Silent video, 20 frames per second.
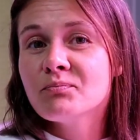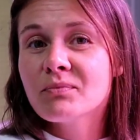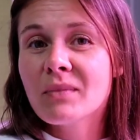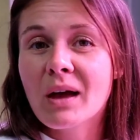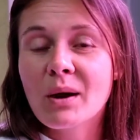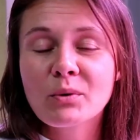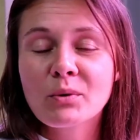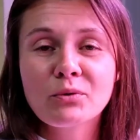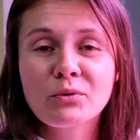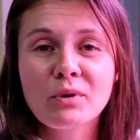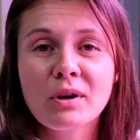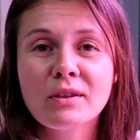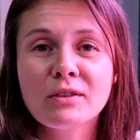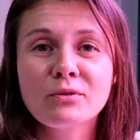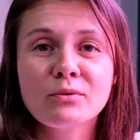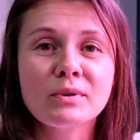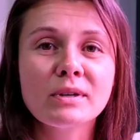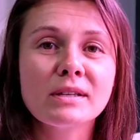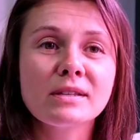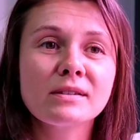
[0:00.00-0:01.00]
I would run
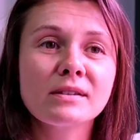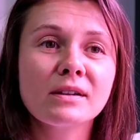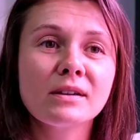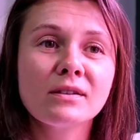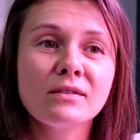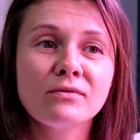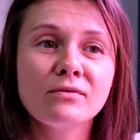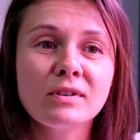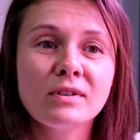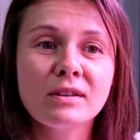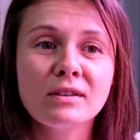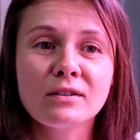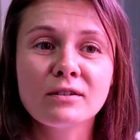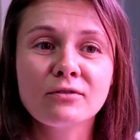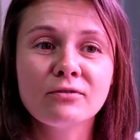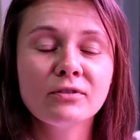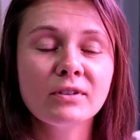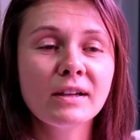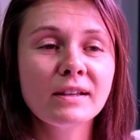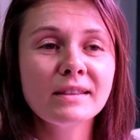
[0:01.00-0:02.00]
the risk of either
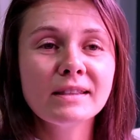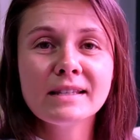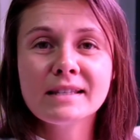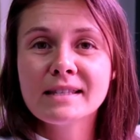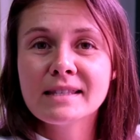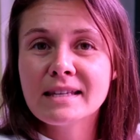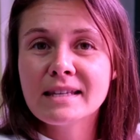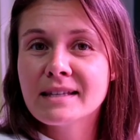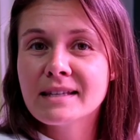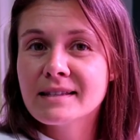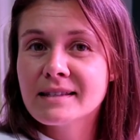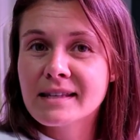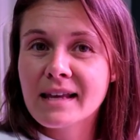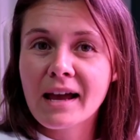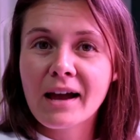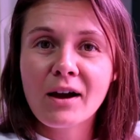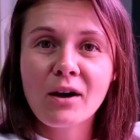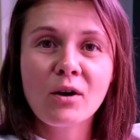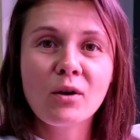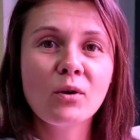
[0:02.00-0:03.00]
flooding the seeds
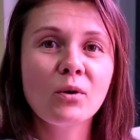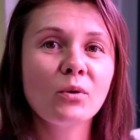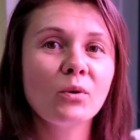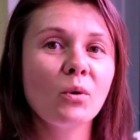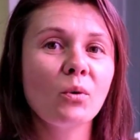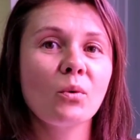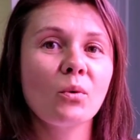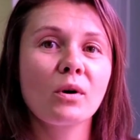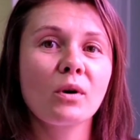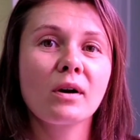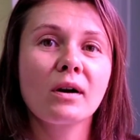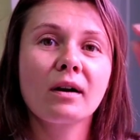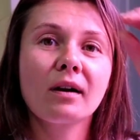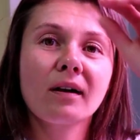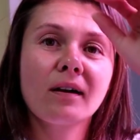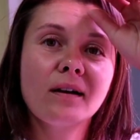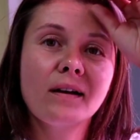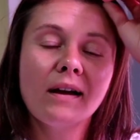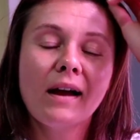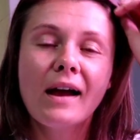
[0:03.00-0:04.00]
out,
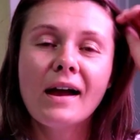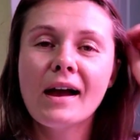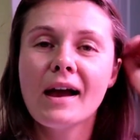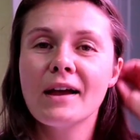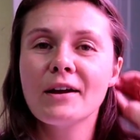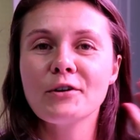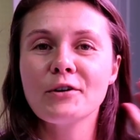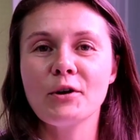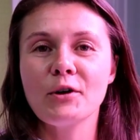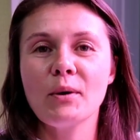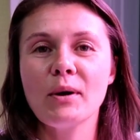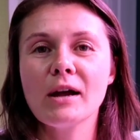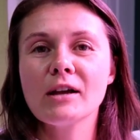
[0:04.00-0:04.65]
or I don't know.